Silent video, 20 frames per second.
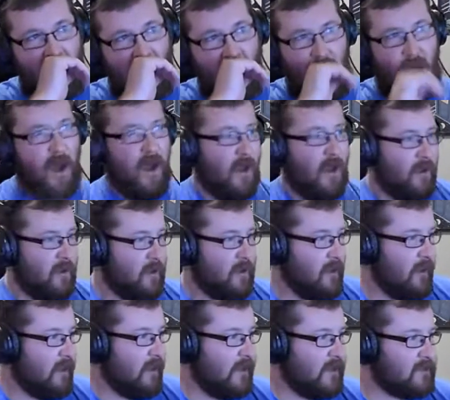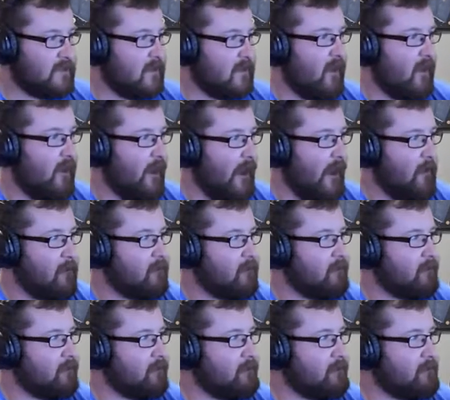Oh, goodness. Okay,
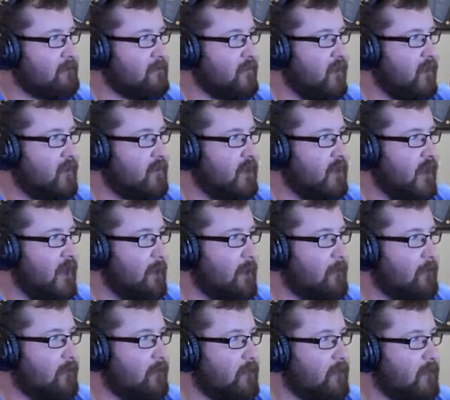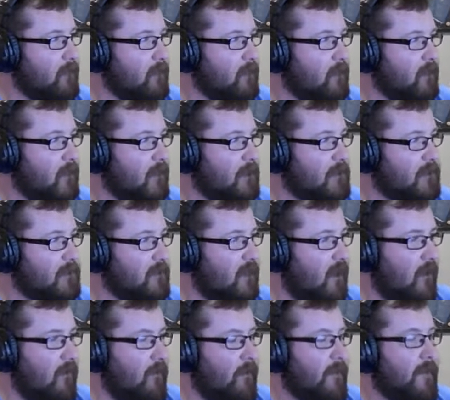long day. All right,
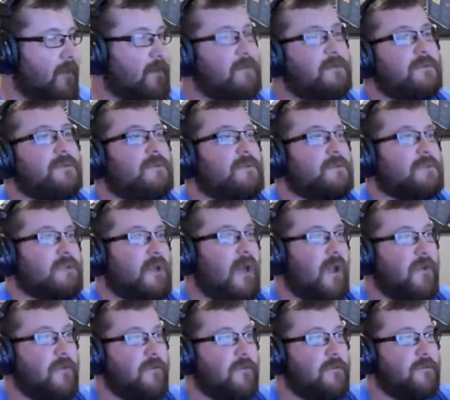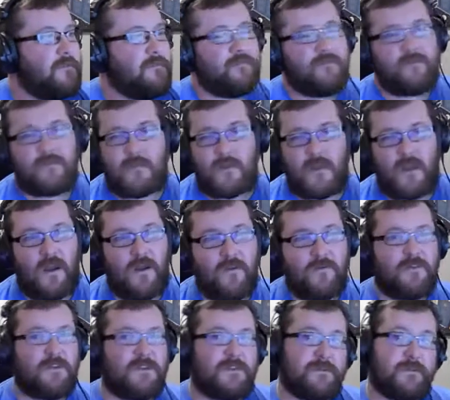so the title
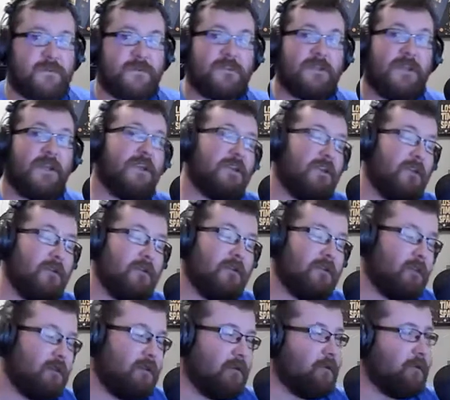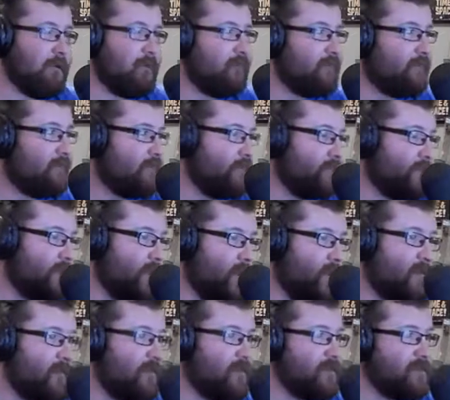of this particular
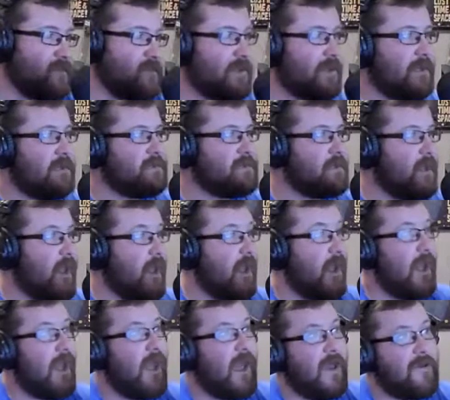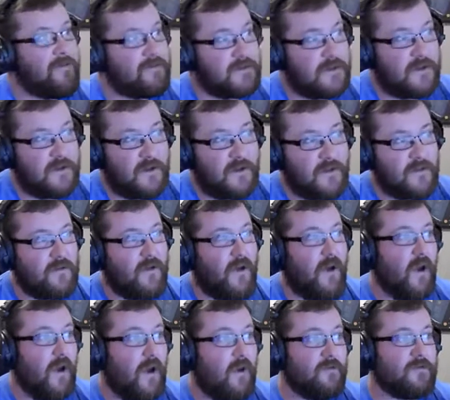article says Avatar
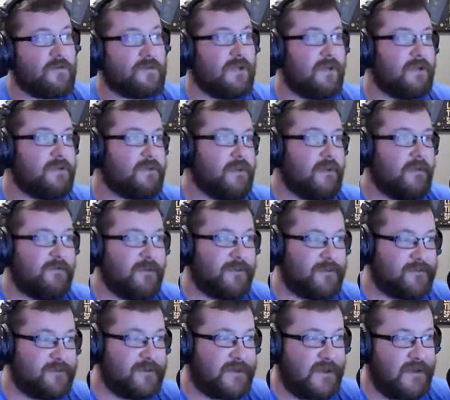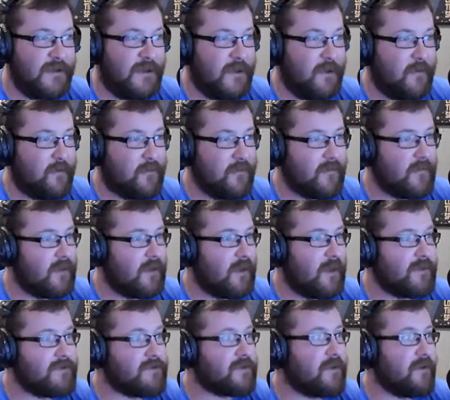overtakes Avengers Endgame
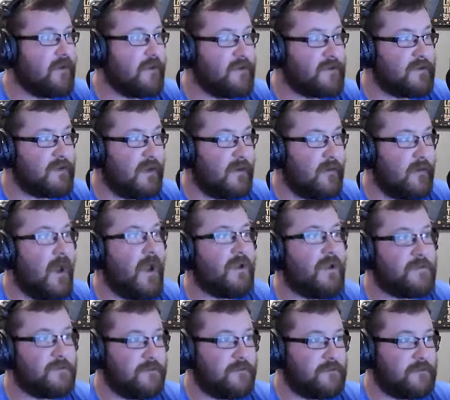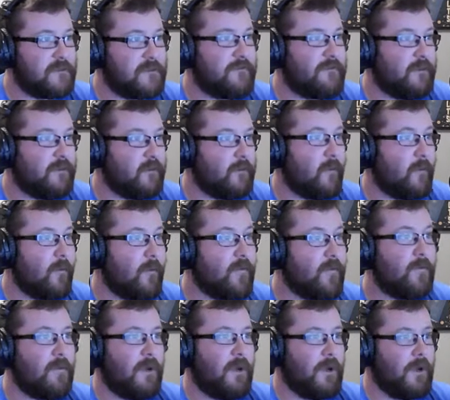as all-time highest grossing film
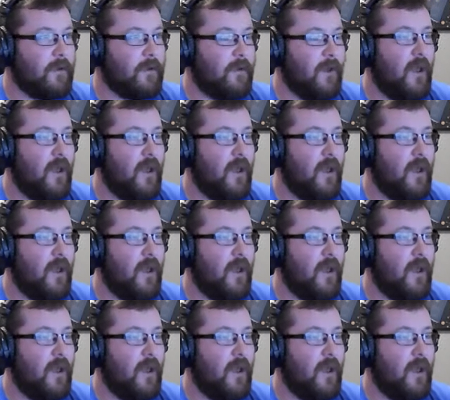worldwide,